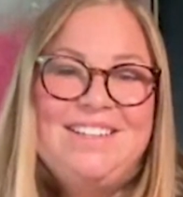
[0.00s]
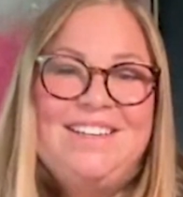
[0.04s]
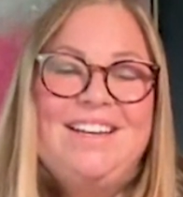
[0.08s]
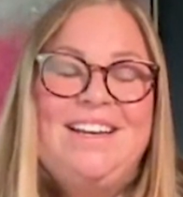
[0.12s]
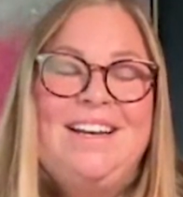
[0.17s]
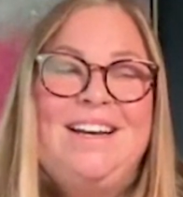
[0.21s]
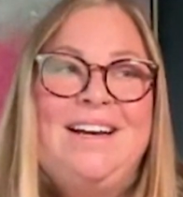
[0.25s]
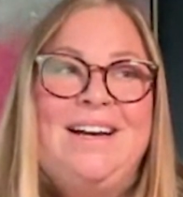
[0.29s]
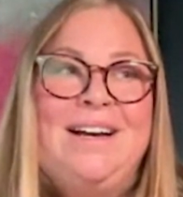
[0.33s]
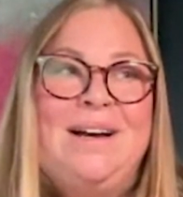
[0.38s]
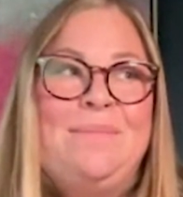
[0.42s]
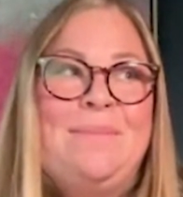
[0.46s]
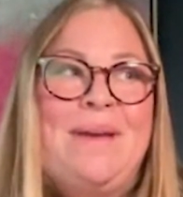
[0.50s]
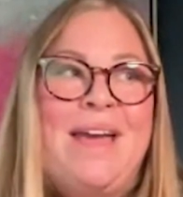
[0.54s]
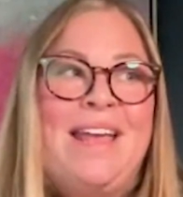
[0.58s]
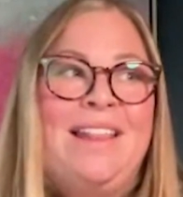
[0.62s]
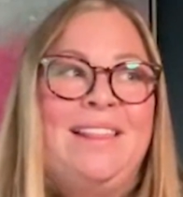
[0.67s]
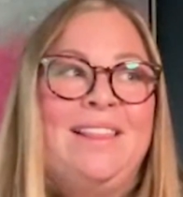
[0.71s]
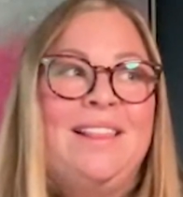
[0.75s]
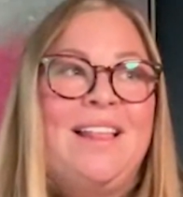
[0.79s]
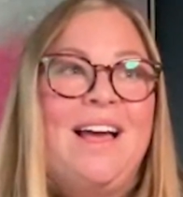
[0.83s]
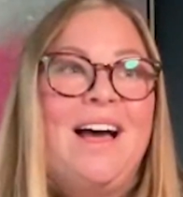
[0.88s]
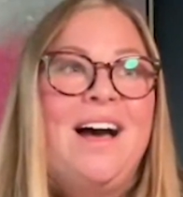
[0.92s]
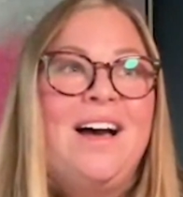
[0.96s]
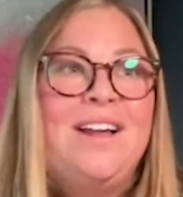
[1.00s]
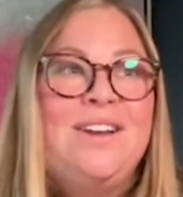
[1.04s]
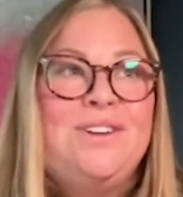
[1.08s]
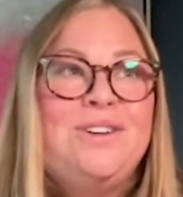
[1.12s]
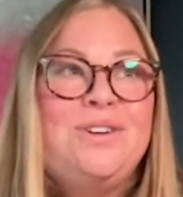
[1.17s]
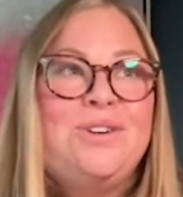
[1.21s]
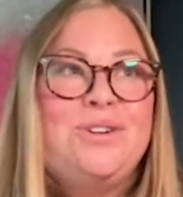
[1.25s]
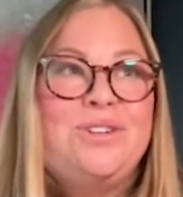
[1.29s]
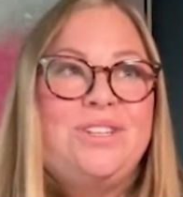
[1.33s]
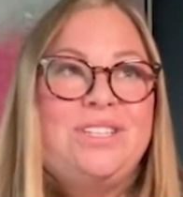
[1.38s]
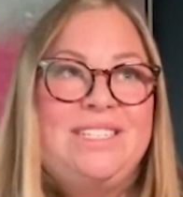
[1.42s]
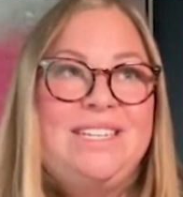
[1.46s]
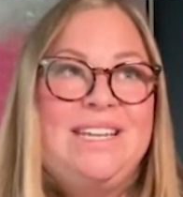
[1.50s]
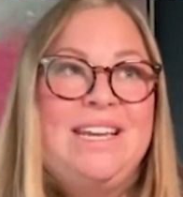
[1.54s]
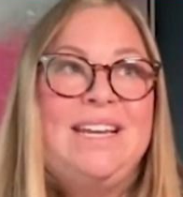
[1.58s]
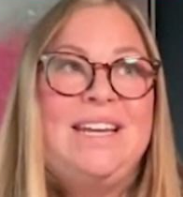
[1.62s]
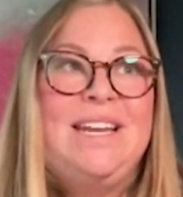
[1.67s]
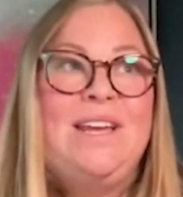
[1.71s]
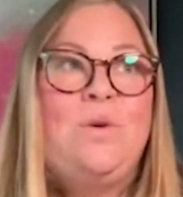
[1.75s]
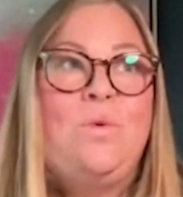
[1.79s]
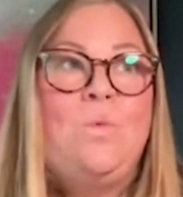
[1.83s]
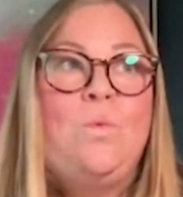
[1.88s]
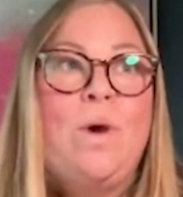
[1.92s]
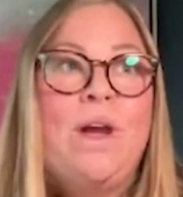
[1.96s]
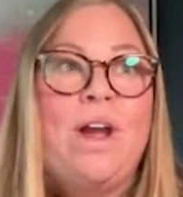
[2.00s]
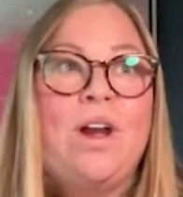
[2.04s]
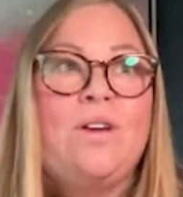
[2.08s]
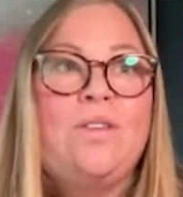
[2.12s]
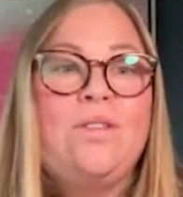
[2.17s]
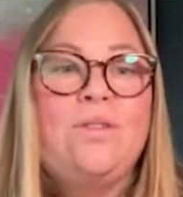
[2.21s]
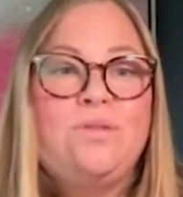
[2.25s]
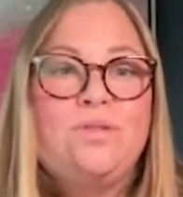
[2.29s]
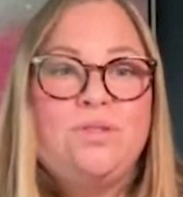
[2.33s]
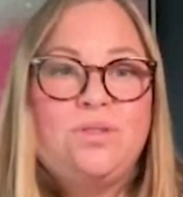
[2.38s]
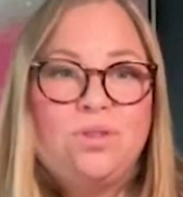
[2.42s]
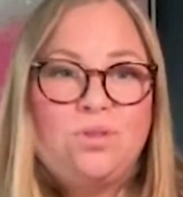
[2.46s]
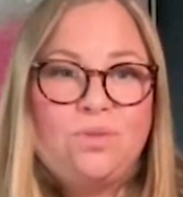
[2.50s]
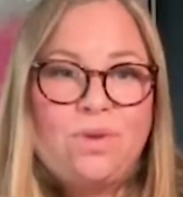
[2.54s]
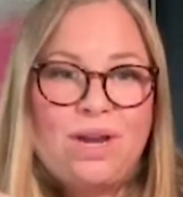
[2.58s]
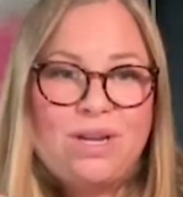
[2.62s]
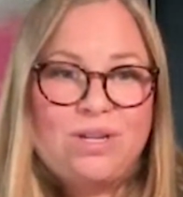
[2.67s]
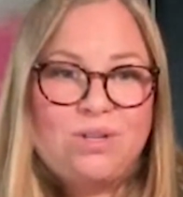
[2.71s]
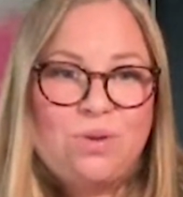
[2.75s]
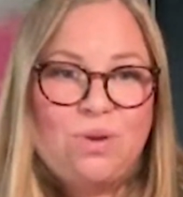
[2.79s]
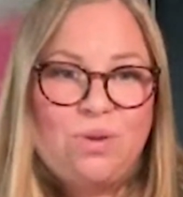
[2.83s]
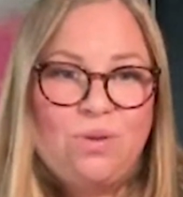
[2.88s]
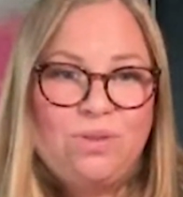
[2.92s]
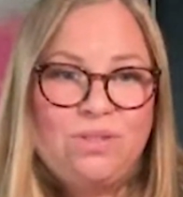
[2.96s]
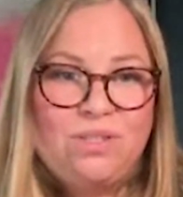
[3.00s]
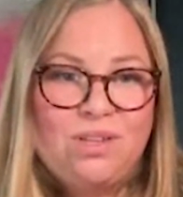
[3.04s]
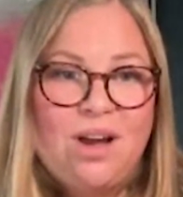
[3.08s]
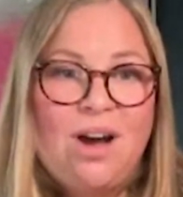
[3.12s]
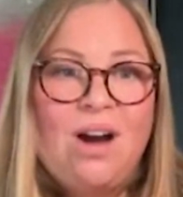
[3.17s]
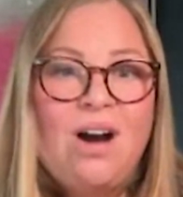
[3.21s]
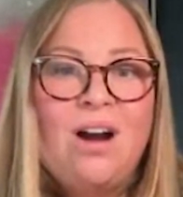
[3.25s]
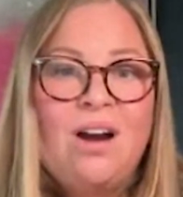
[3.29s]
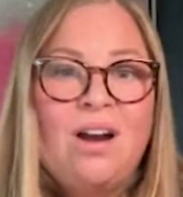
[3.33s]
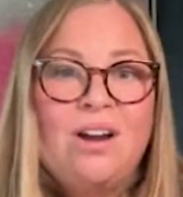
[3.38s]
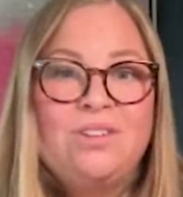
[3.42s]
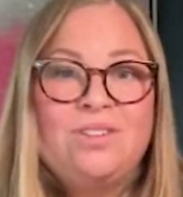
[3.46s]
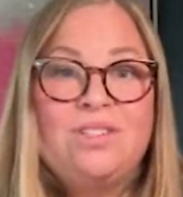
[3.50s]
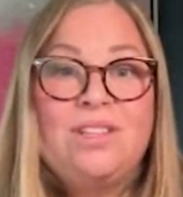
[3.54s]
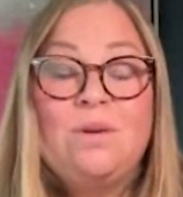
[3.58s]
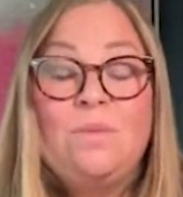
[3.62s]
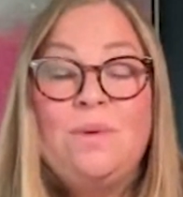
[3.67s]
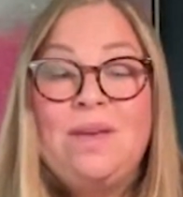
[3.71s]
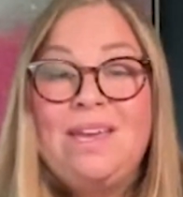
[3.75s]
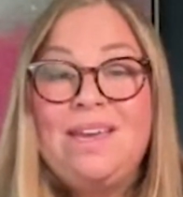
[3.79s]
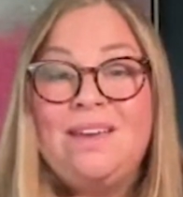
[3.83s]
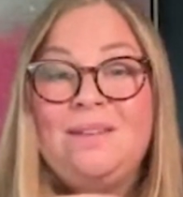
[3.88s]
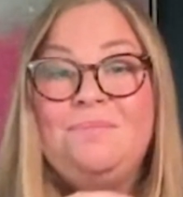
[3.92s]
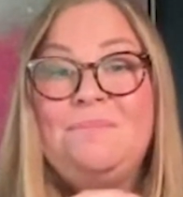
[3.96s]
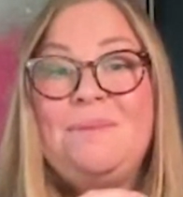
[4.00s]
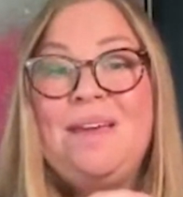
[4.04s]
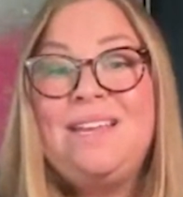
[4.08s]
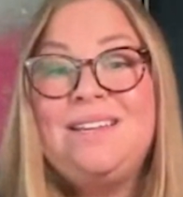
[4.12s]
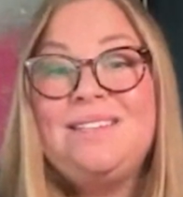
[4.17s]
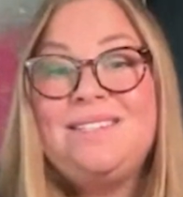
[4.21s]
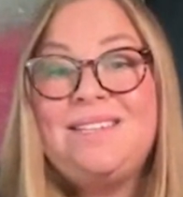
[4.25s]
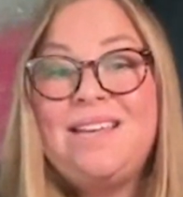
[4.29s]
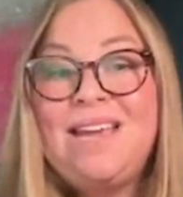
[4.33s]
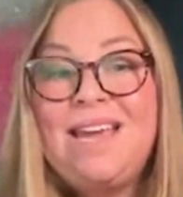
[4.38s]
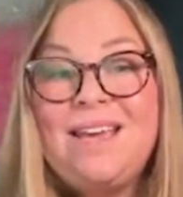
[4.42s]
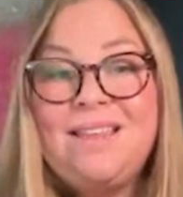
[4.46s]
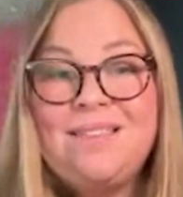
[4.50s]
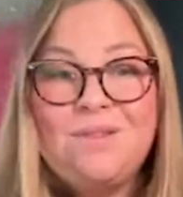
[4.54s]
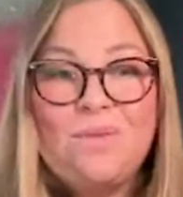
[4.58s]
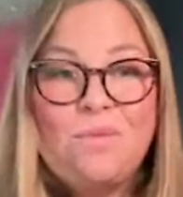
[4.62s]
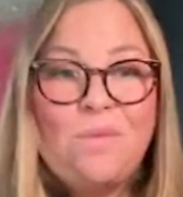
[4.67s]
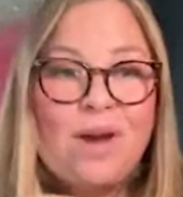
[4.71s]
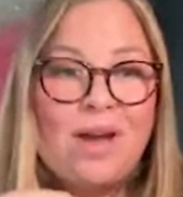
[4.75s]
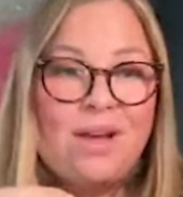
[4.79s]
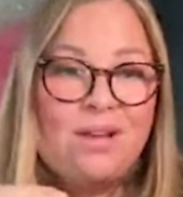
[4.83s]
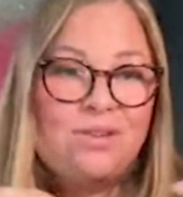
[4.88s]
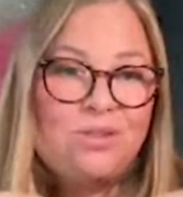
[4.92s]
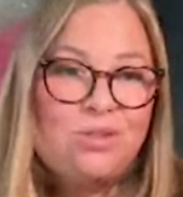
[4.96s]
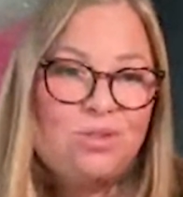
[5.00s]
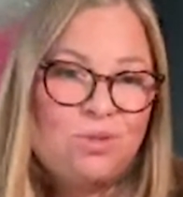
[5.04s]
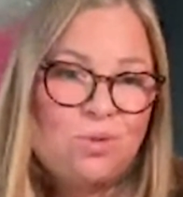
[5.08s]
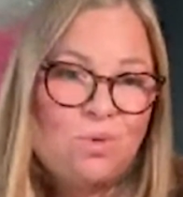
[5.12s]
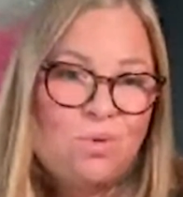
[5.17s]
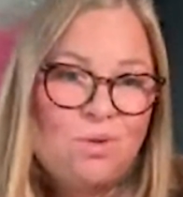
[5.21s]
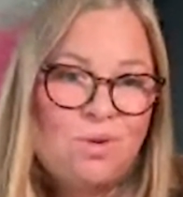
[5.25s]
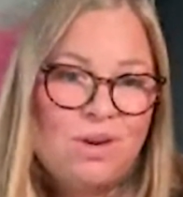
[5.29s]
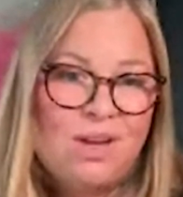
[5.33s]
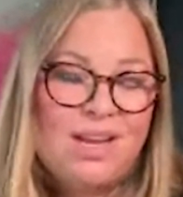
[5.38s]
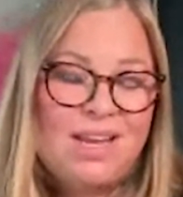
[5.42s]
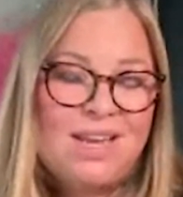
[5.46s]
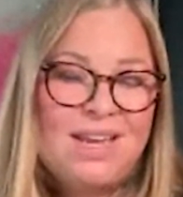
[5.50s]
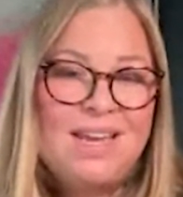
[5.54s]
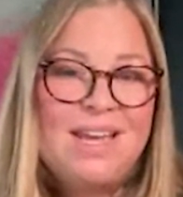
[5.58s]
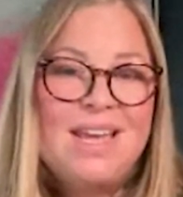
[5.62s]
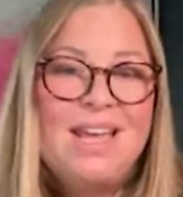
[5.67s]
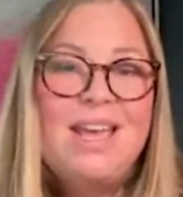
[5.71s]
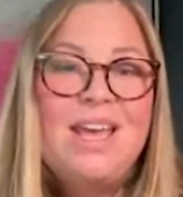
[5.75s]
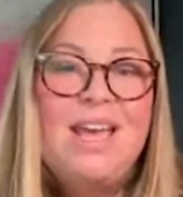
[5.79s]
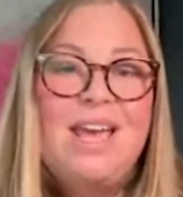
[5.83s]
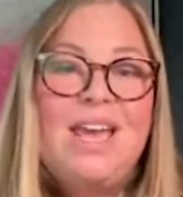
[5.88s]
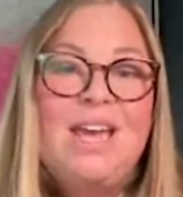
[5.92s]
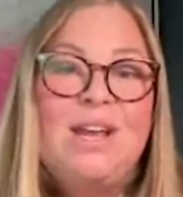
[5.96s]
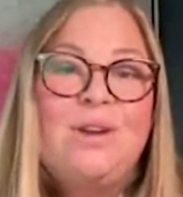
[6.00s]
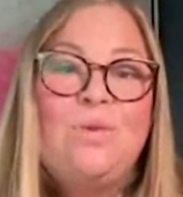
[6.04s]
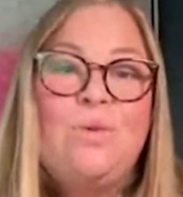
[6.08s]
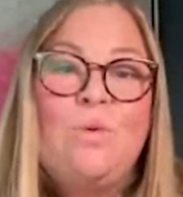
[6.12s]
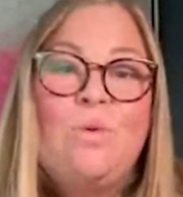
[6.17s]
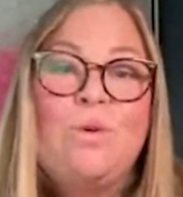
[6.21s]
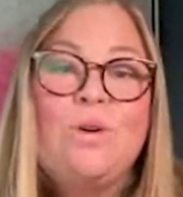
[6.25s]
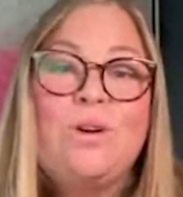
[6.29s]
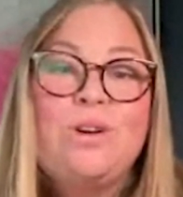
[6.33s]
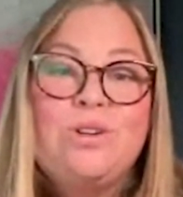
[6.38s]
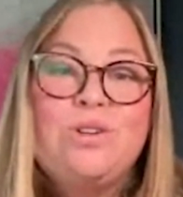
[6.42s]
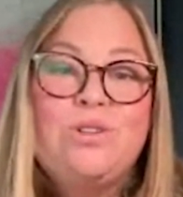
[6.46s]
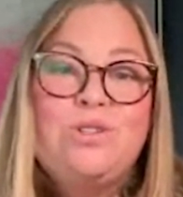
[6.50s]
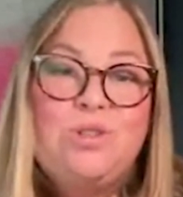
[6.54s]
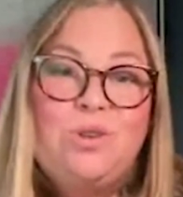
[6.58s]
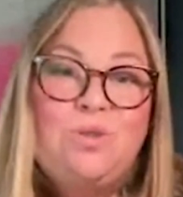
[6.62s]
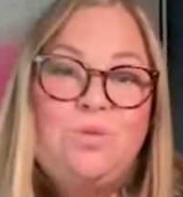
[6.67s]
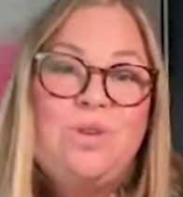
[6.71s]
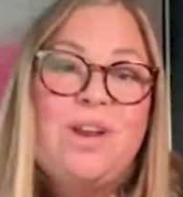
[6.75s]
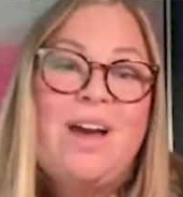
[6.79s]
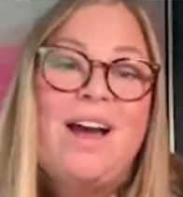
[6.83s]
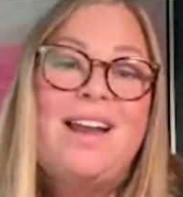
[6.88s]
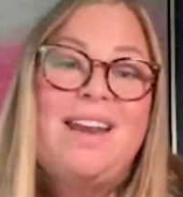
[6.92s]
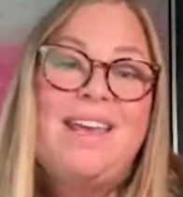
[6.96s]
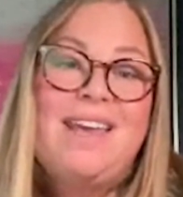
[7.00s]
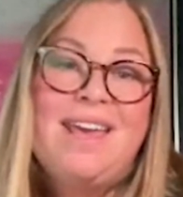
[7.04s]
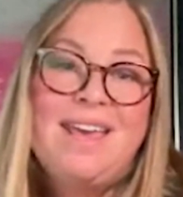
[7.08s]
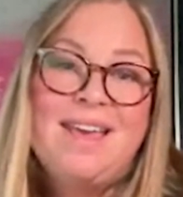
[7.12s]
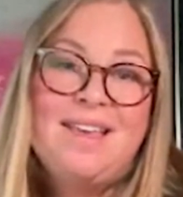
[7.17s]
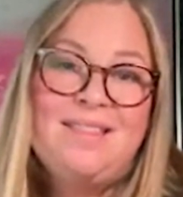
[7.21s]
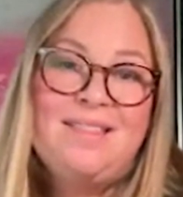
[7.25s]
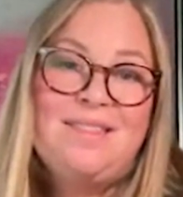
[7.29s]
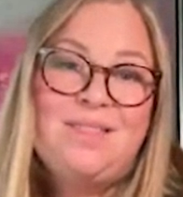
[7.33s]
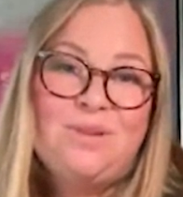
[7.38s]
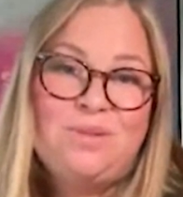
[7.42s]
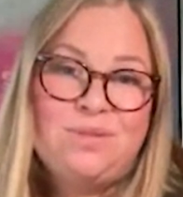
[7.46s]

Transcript: And understanding where those thresholds are so that we can maintain the wild joy in order to not hit